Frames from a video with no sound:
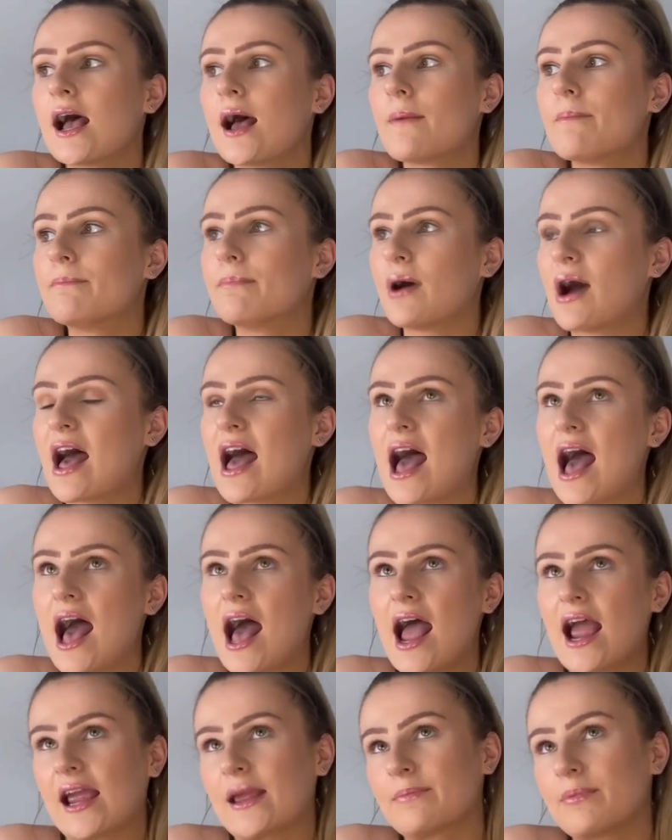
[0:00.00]
but
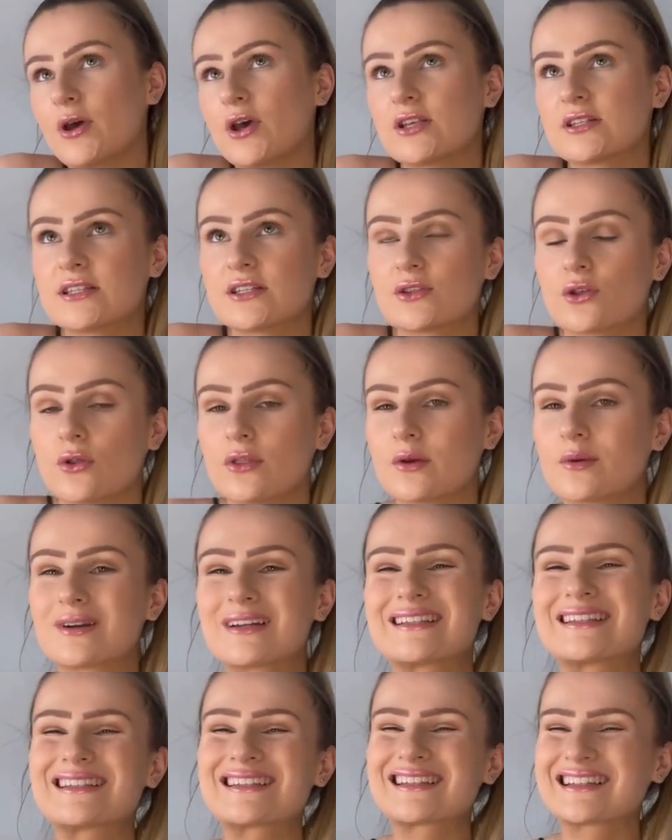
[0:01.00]
I personally thought they were
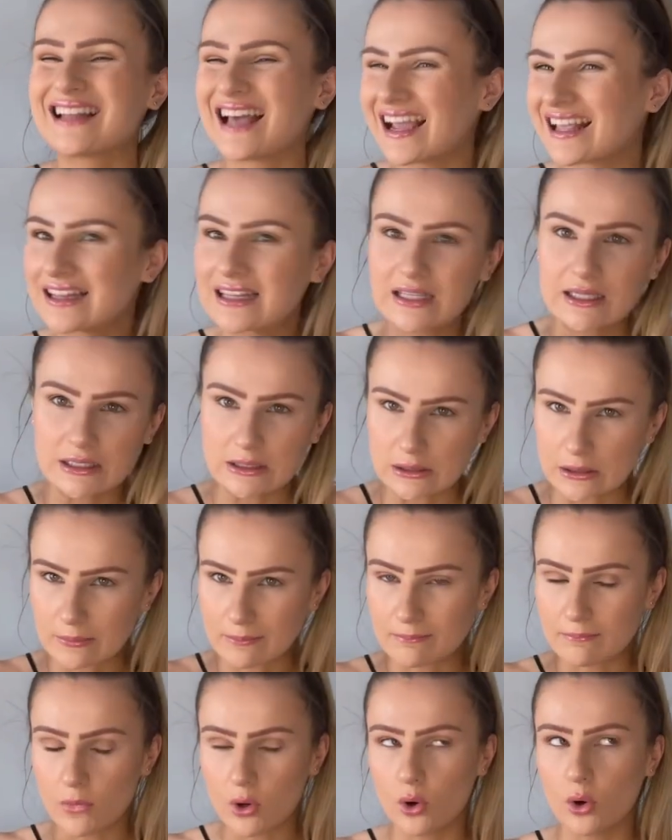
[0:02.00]
slightly
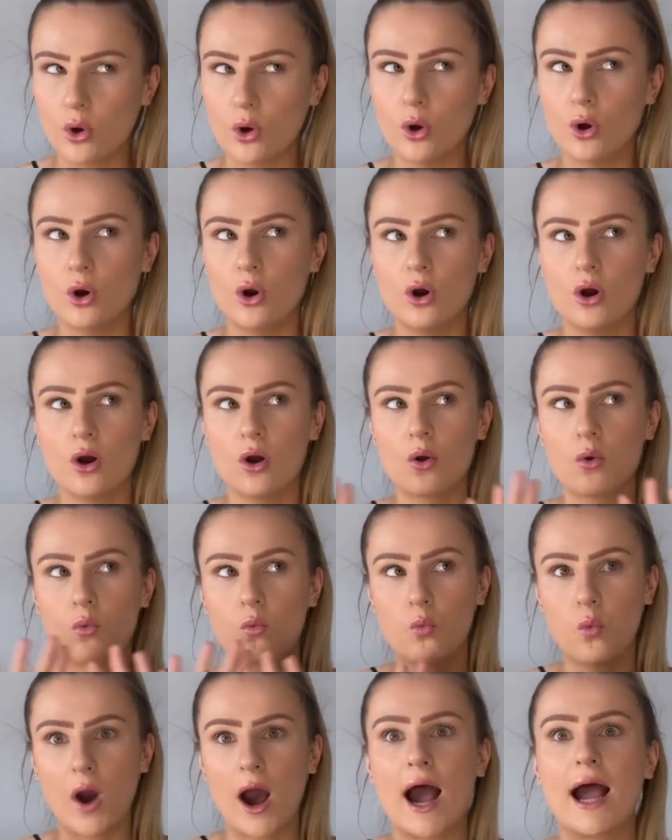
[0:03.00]
more
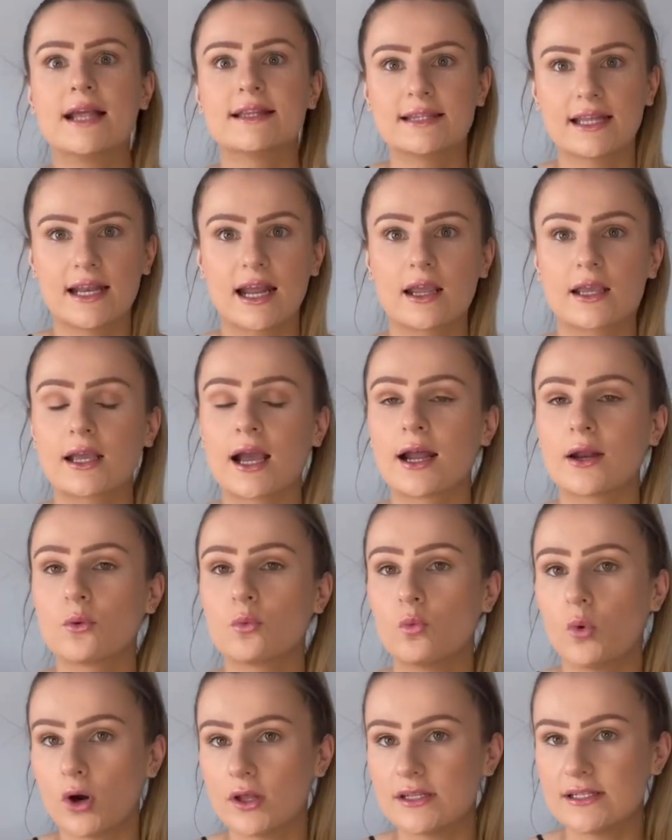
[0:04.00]
wide than I kind of
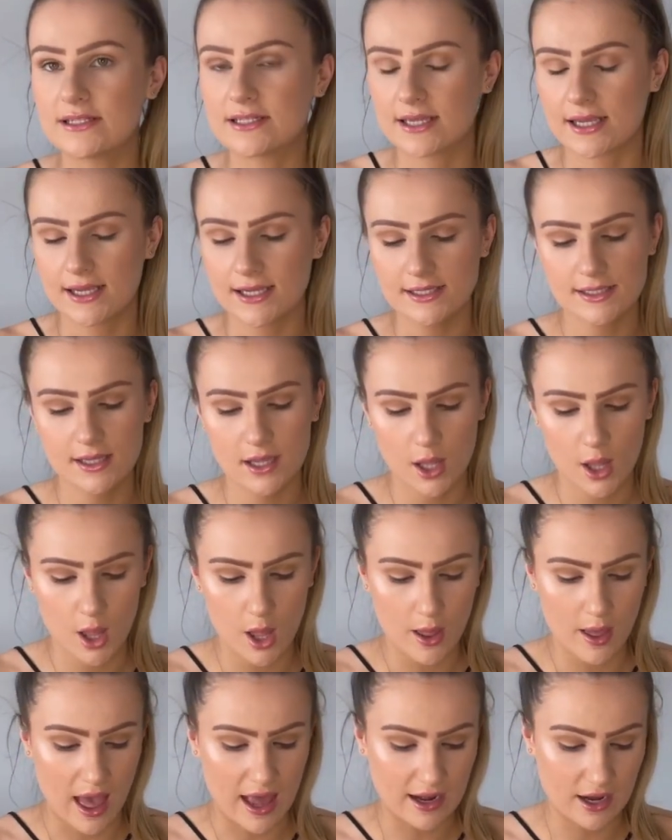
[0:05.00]
wanted
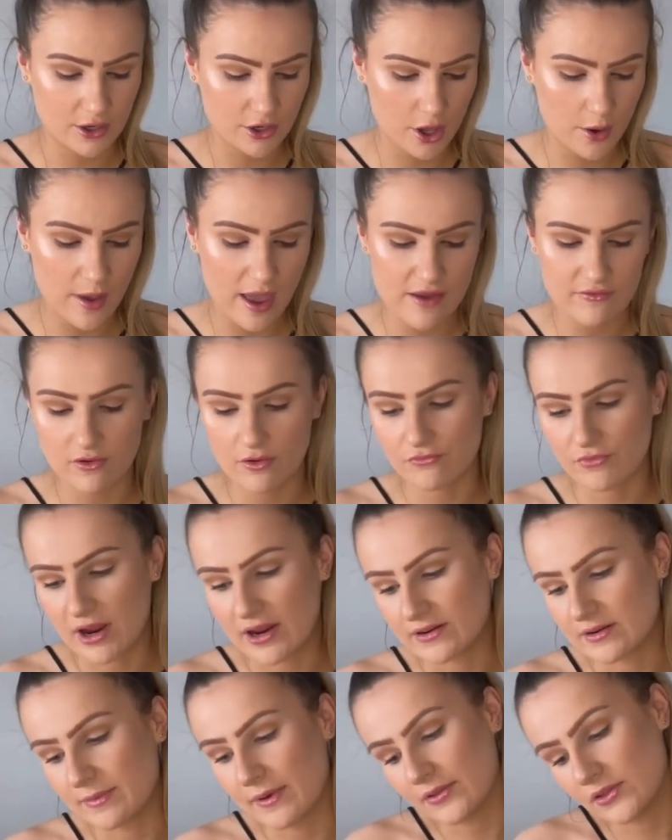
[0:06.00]
and I know everyone raved
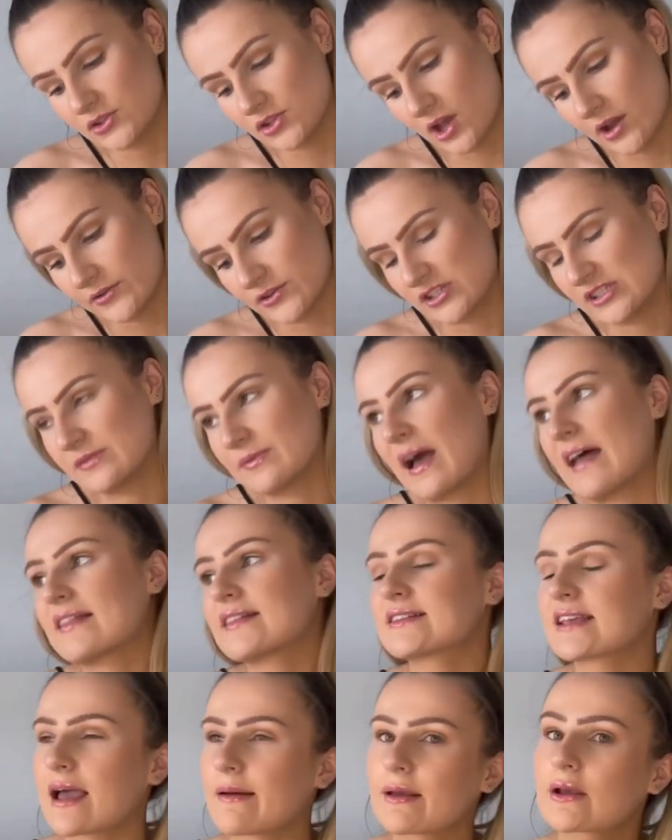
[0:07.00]
about the Zara jeans but at the
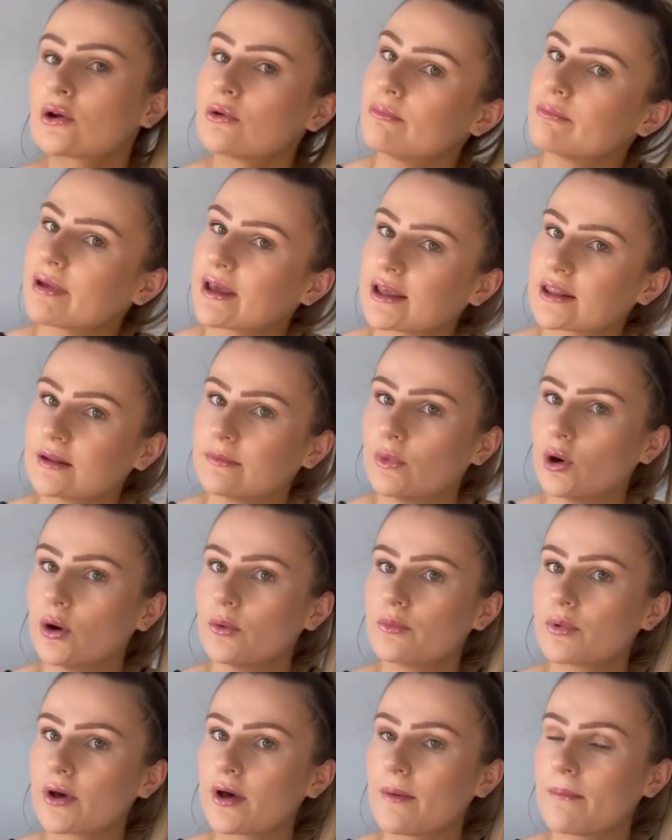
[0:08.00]
time I couldn't pick them up
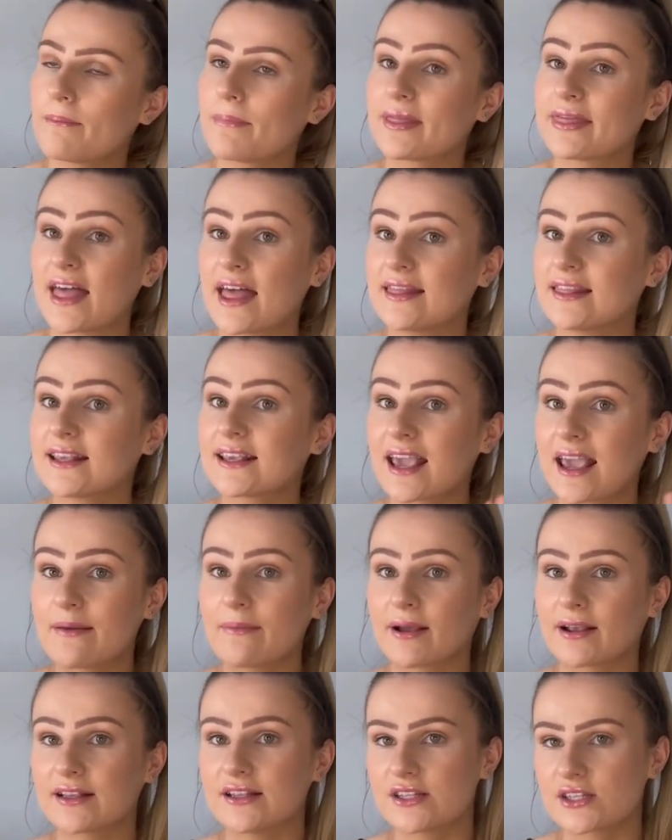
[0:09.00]
but then they came back
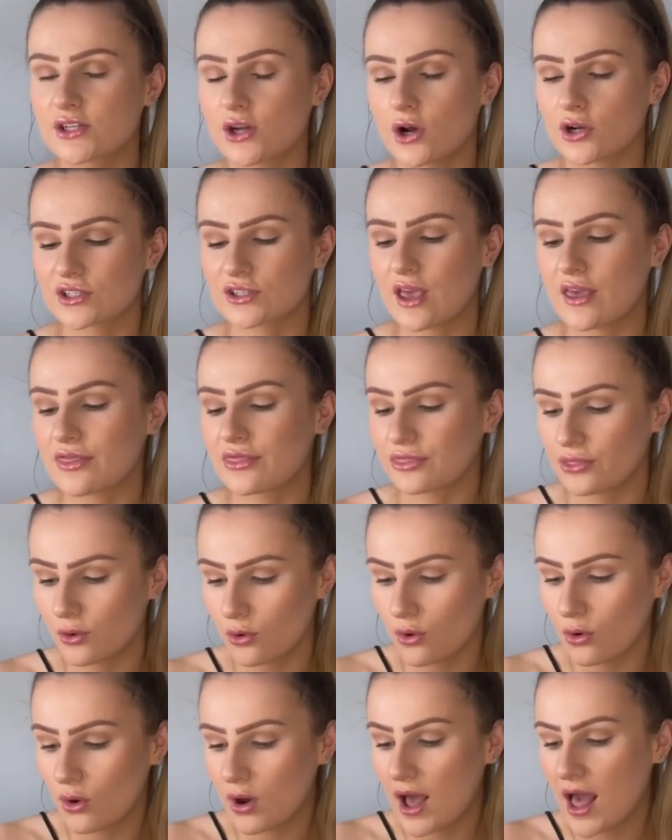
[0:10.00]
in stock so I
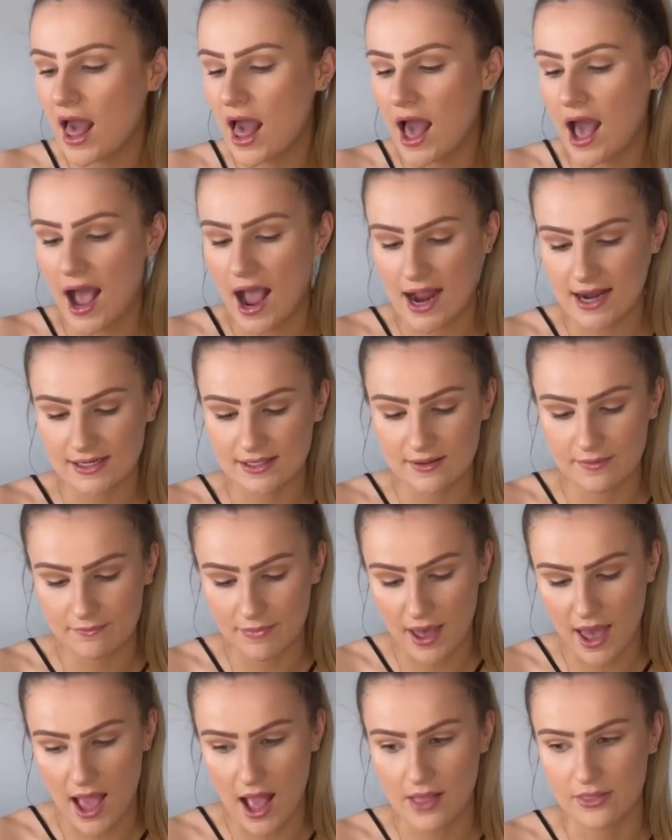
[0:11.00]
thought I'd
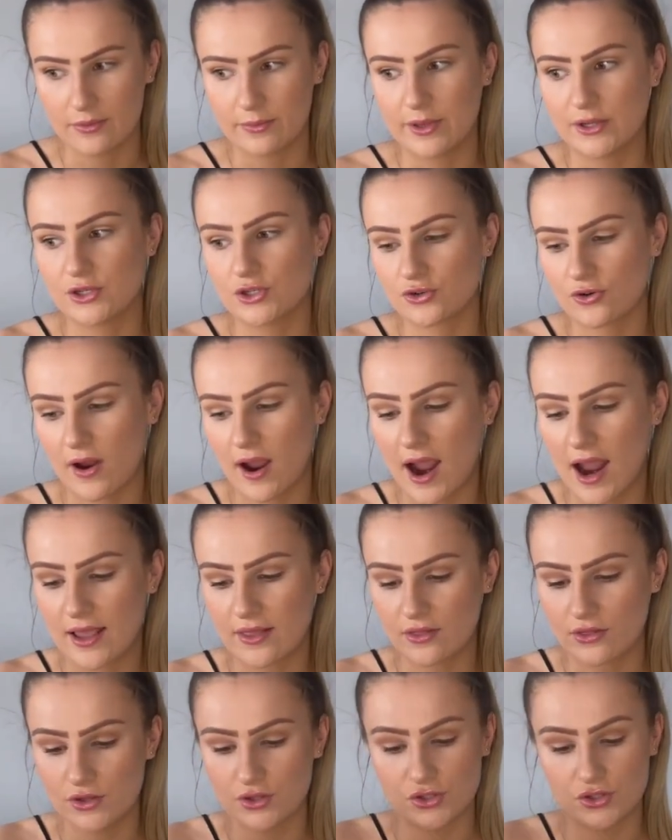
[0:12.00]
compare them and try
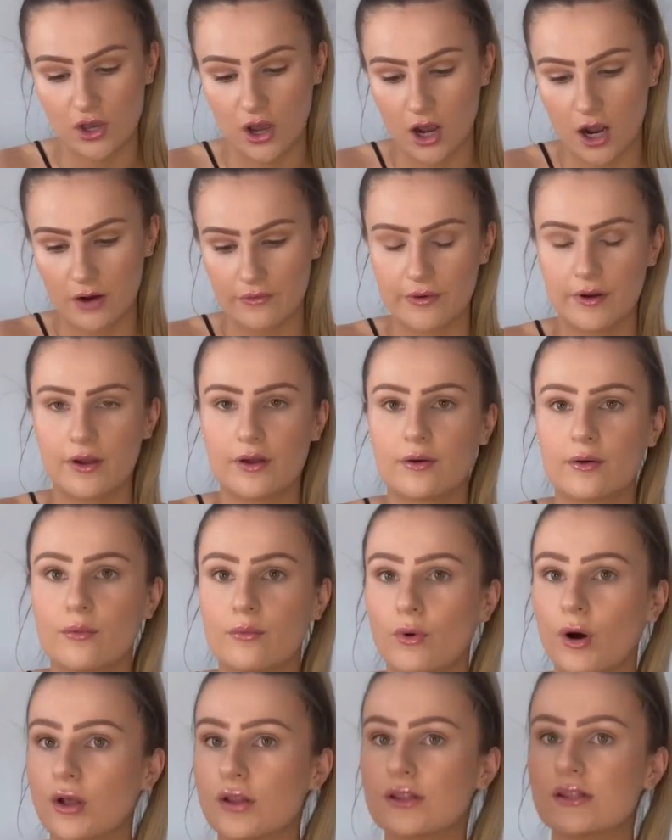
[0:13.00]
the Zara
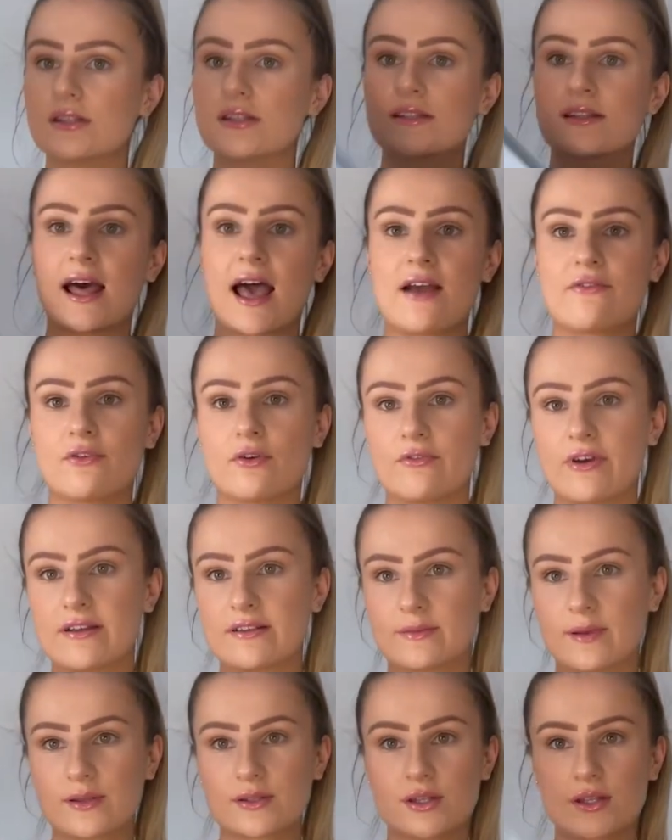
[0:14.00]
ones that everyone raves
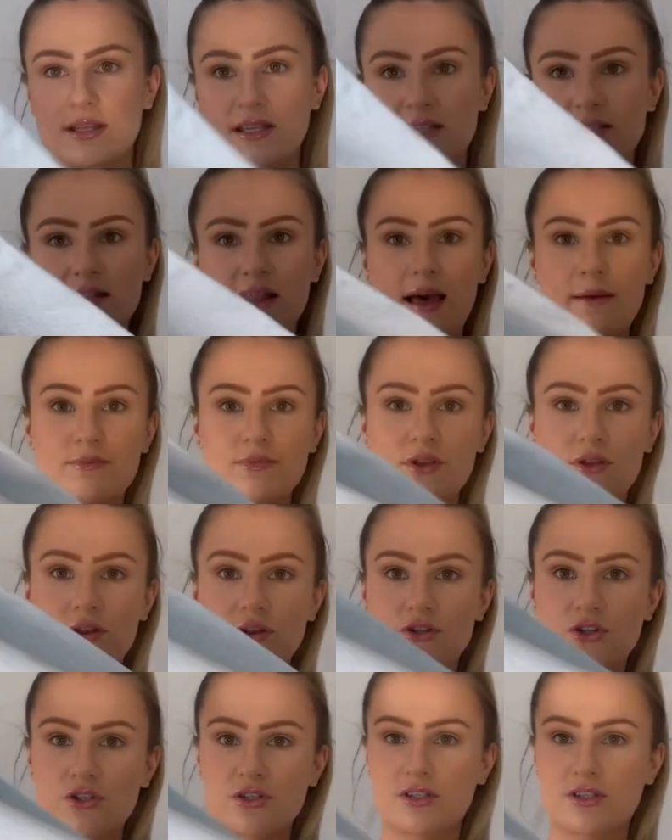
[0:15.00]
about. So these are them. So they're just